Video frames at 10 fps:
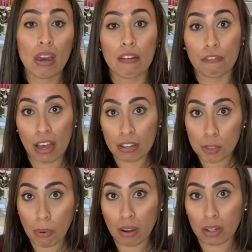
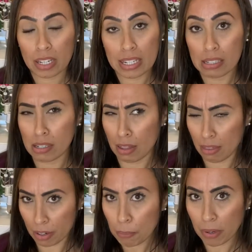Valspar is
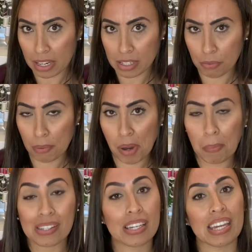their brand, if I'm not
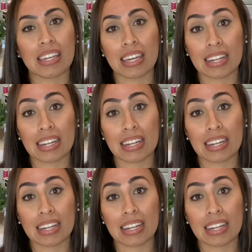mistaken,